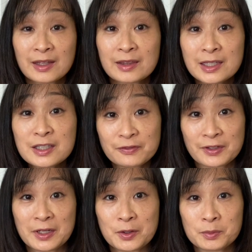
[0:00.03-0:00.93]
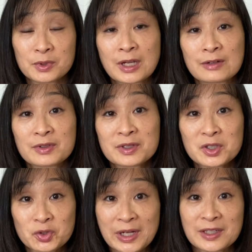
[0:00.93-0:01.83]
This video will cover the
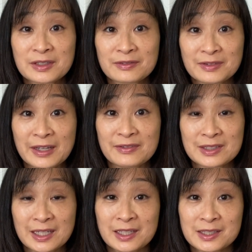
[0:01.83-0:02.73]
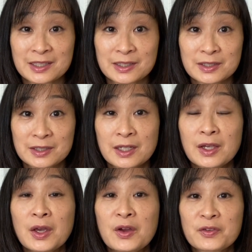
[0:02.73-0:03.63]
strand of life sciences.
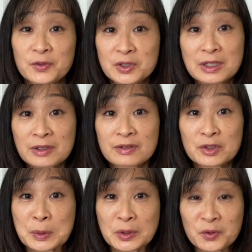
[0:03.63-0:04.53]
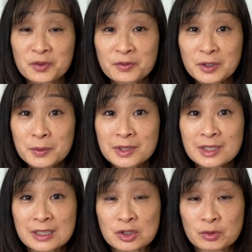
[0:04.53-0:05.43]
First, I'll give you an overview and a
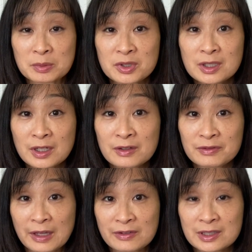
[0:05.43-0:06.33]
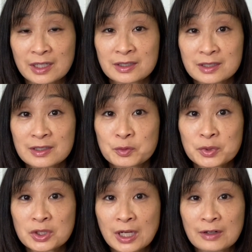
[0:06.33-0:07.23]
description of life sciences,
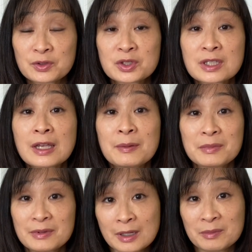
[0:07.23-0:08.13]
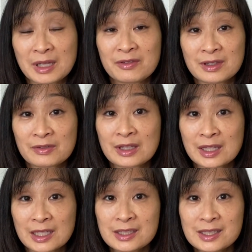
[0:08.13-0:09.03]
which covers um, li living
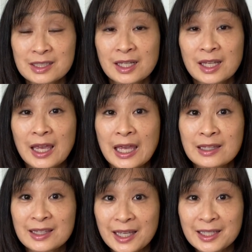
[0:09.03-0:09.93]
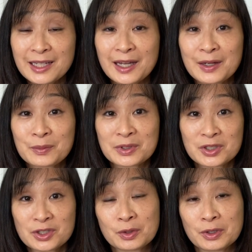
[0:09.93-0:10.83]
things. And then I want
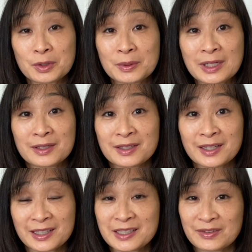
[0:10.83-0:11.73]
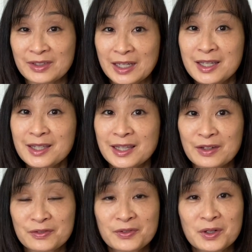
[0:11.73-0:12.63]
to show you an activity
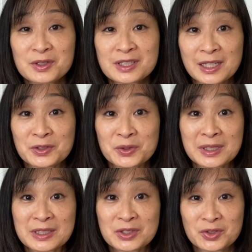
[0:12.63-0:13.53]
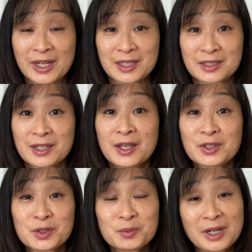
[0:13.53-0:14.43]
that falls under this strand.
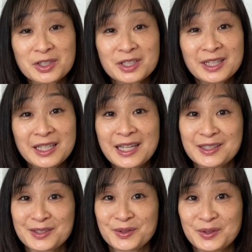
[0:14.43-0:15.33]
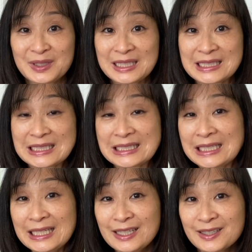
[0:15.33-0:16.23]
So watch till the end so you can
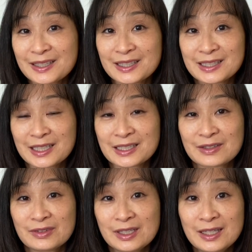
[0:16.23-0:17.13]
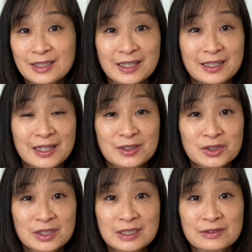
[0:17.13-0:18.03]
see this activity that
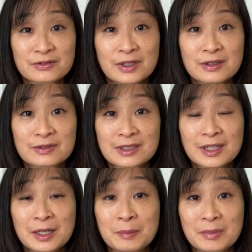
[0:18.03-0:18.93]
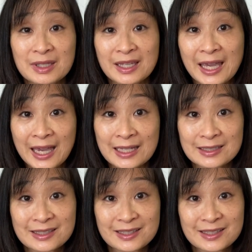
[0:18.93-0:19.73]
actually involves my cats.